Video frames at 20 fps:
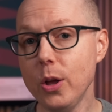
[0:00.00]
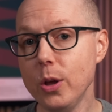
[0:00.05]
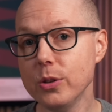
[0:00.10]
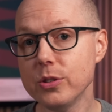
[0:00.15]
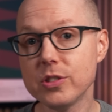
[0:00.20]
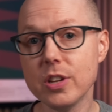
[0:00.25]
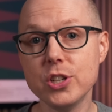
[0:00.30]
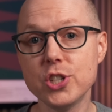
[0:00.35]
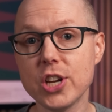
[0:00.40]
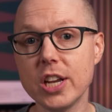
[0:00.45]
all
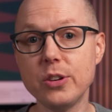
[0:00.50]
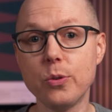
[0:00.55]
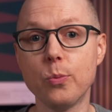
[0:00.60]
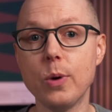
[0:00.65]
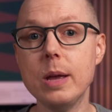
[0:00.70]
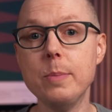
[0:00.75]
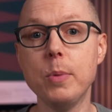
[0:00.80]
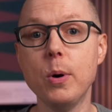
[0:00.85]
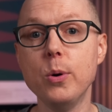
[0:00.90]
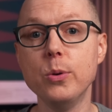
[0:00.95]
sunshine and
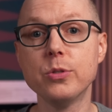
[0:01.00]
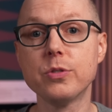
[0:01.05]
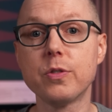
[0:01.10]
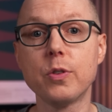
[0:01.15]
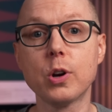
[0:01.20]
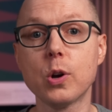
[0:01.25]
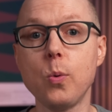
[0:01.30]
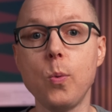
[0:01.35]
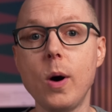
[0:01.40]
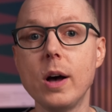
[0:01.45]
rainbows
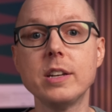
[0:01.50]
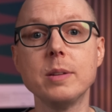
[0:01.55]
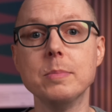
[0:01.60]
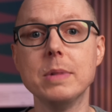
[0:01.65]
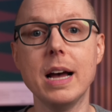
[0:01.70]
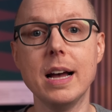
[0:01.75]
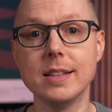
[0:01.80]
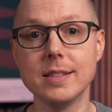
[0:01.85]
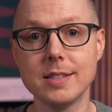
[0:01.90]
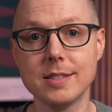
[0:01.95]
for quantum
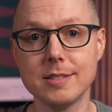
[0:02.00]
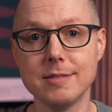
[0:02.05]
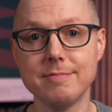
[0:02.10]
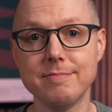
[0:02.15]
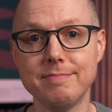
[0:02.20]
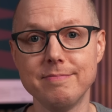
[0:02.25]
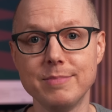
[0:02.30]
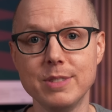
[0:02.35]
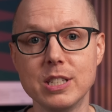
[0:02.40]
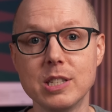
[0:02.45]
dots.
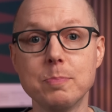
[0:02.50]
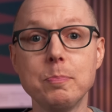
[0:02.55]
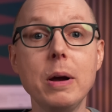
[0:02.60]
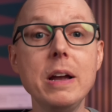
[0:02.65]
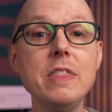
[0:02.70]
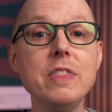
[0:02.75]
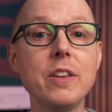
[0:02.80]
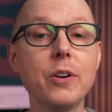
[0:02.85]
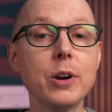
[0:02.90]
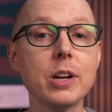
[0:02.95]

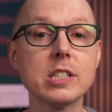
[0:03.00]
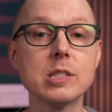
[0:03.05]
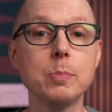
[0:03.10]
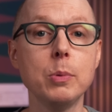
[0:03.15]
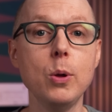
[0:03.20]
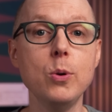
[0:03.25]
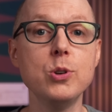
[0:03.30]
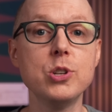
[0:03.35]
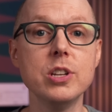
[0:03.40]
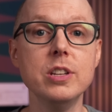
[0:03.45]
Despite their
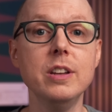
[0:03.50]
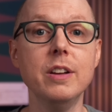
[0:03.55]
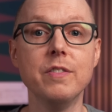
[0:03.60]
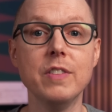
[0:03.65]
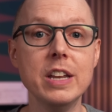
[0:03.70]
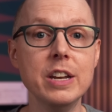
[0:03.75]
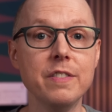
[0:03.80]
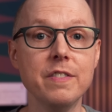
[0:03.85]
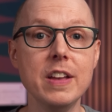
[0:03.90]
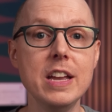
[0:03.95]
explosion of
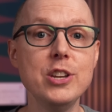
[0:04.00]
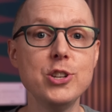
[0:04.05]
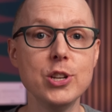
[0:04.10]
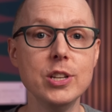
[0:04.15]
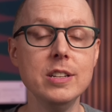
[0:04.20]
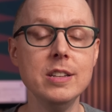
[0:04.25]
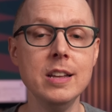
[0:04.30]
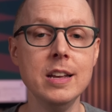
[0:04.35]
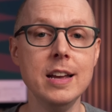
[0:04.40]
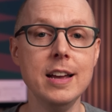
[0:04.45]

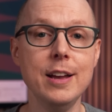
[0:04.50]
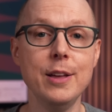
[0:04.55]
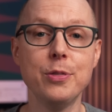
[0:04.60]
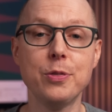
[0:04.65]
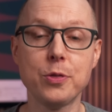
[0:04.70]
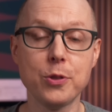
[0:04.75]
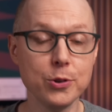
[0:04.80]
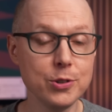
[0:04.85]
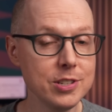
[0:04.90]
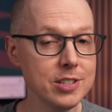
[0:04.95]
innovation,
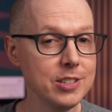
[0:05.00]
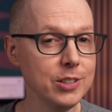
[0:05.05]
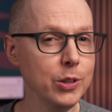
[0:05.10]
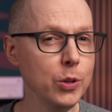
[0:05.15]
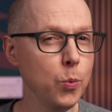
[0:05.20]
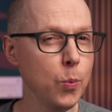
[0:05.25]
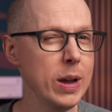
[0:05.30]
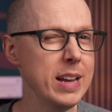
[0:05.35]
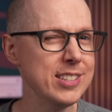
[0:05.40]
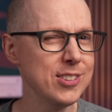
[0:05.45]
they're still
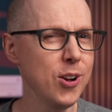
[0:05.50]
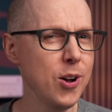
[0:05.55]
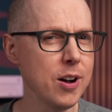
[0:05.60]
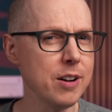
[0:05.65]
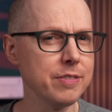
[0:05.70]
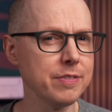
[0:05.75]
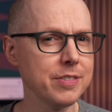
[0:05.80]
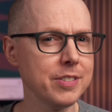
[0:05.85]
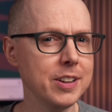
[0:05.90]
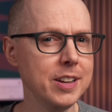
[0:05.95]
a ways
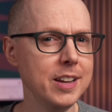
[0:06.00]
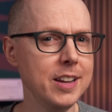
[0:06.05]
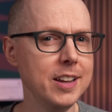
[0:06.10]
off.